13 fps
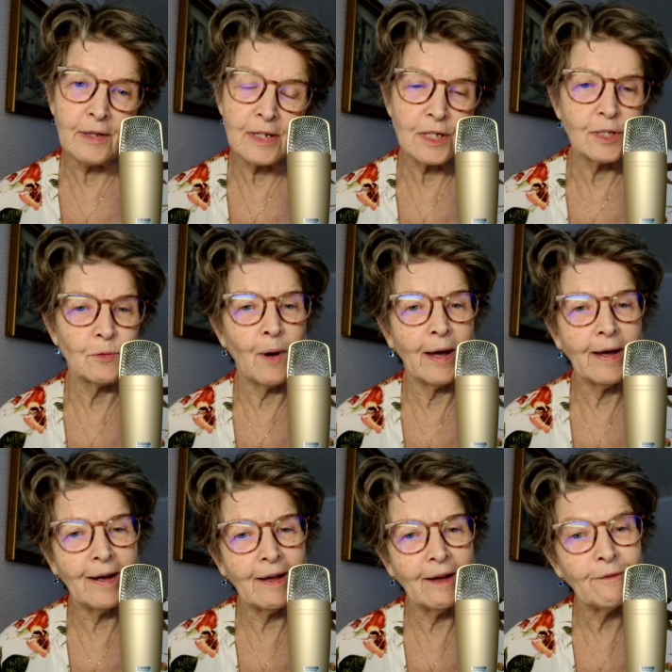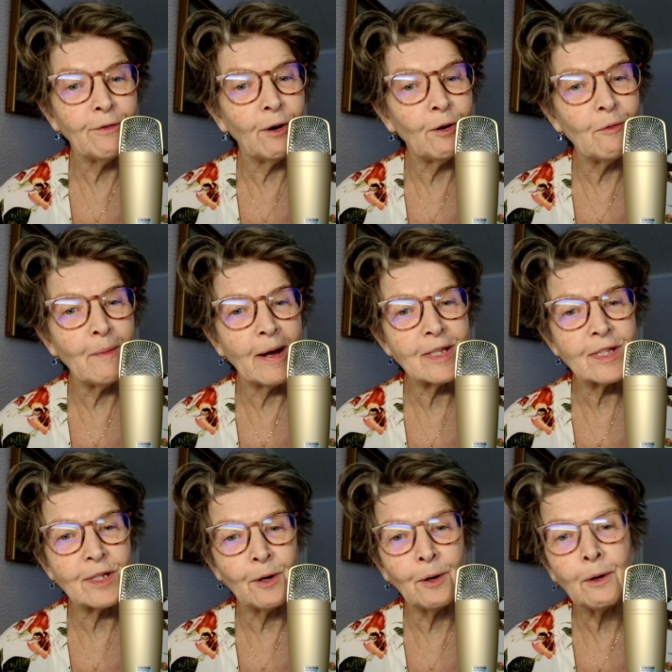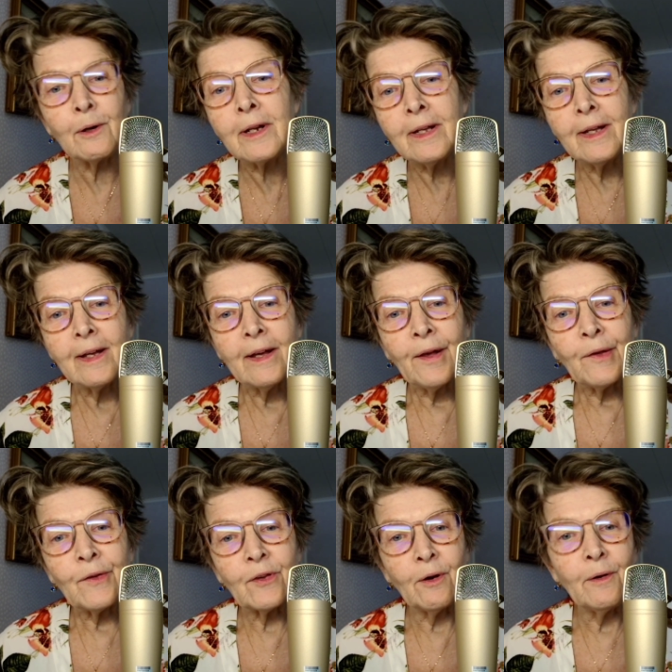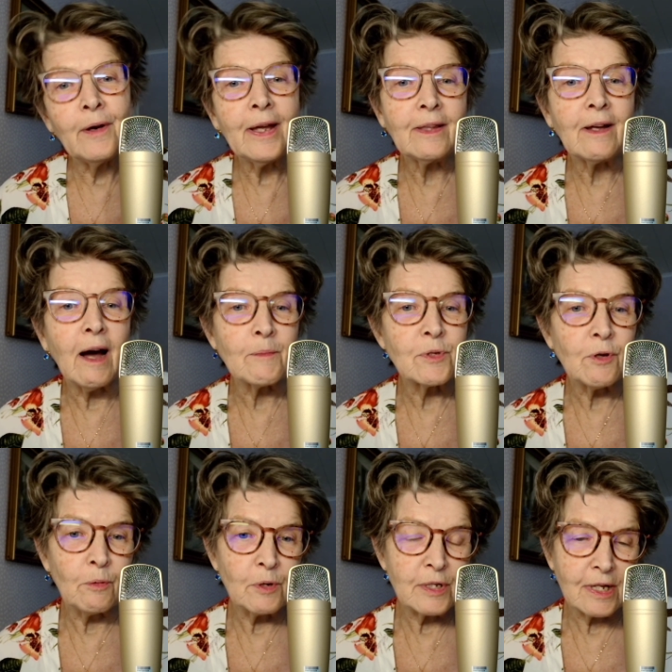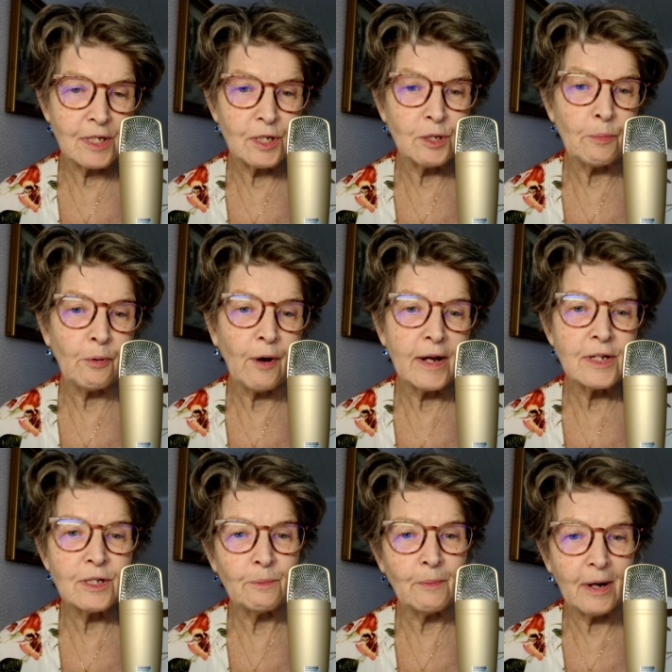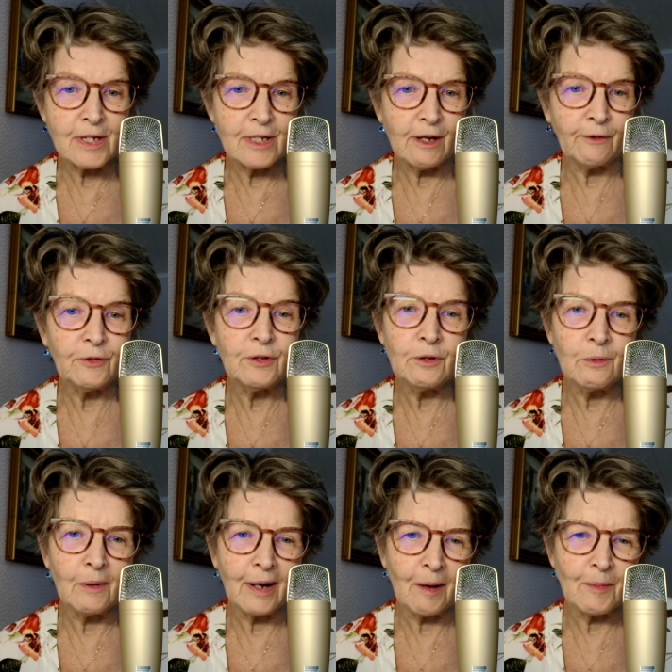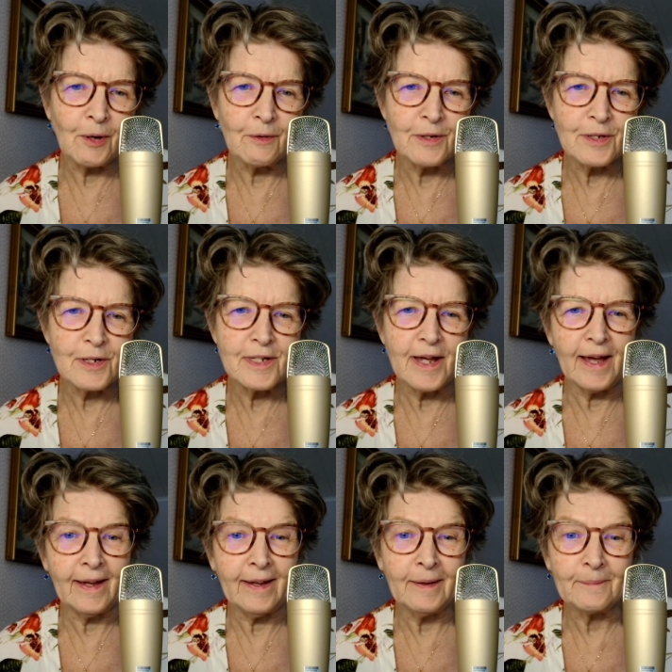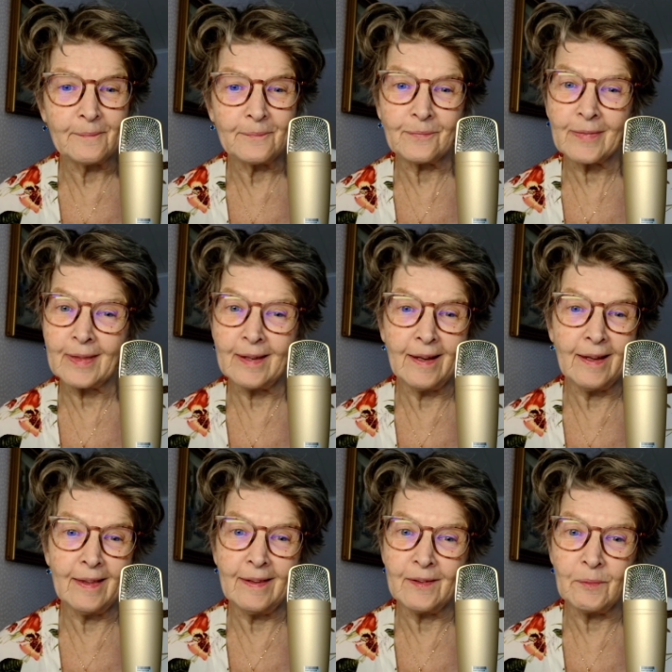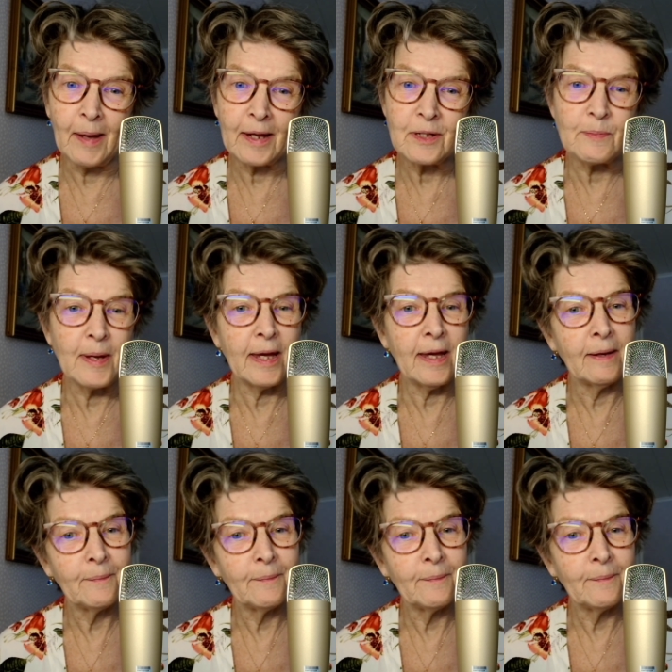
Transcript: This is why I follow my soul, so it comes almost as a surprise to myself too what I'm going to say. This makes me